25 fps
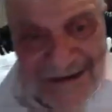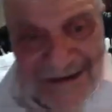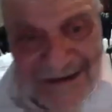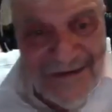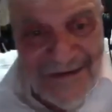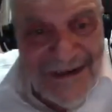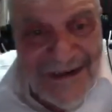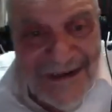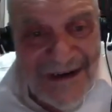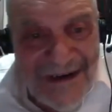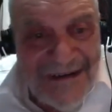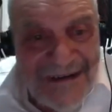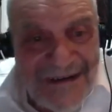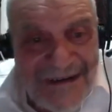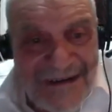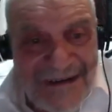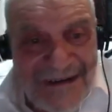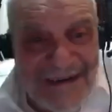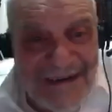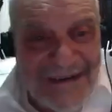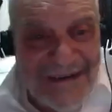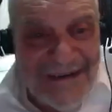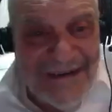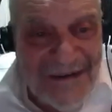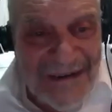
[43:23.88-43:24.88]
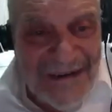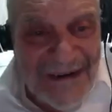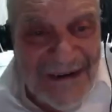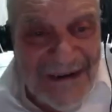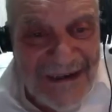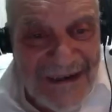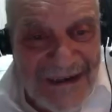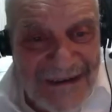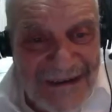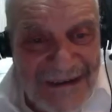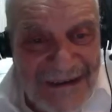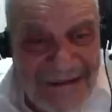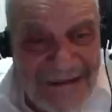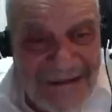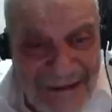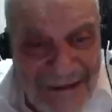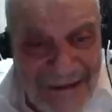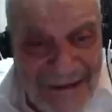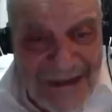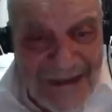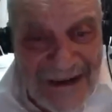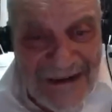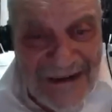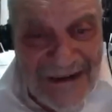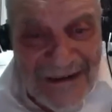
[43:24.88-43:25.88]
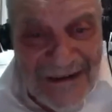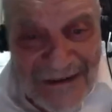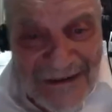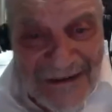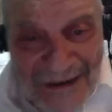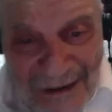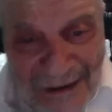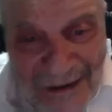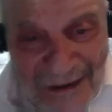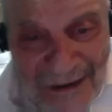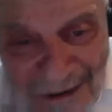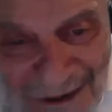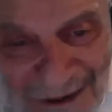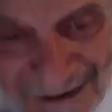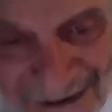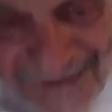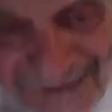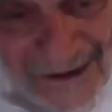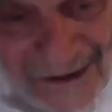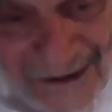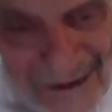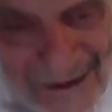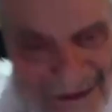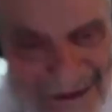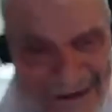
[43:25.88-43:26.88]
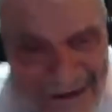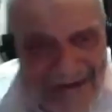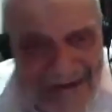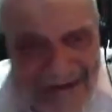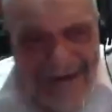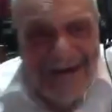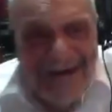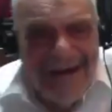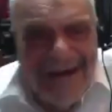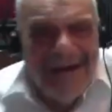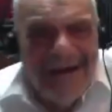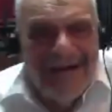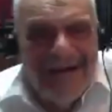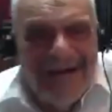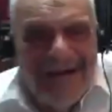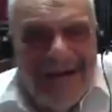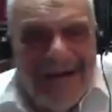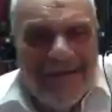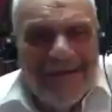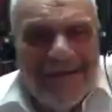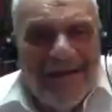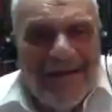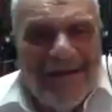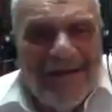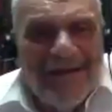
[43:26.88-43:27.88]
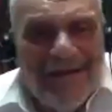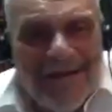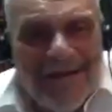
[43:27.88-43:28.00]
of character, right? So he said it. So what? So okay. So,